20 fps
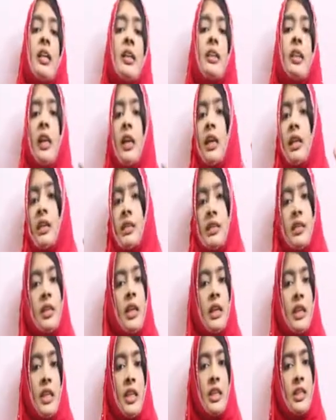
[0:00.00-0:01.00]

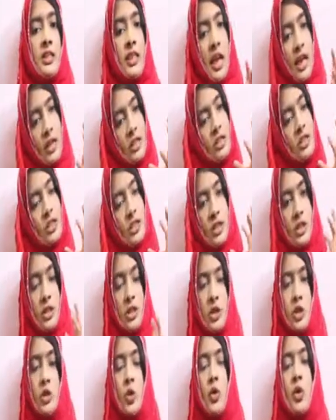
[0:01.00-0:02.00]
the teeth tend
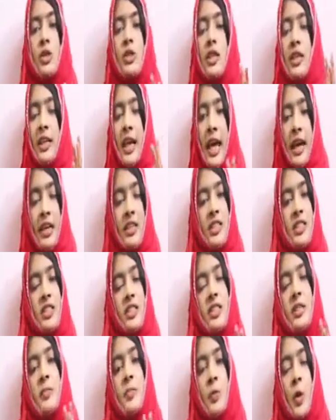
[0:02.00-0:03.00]
show the
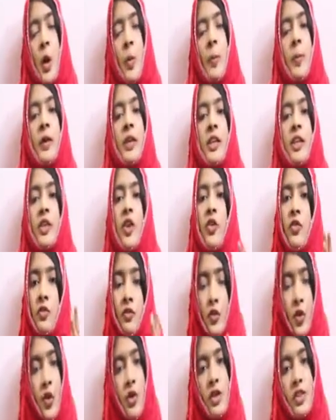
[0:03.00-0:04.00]
characteristic property of
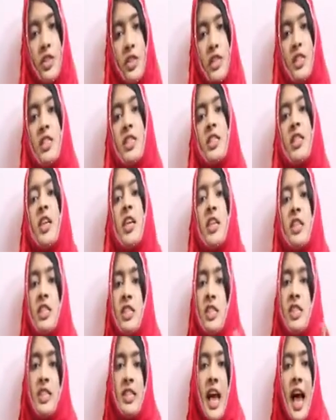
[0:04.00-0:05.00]
fluorescence,
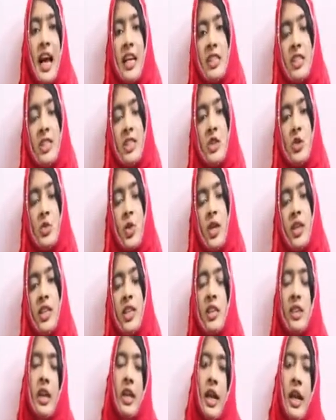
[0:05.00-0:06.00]
just accentuating the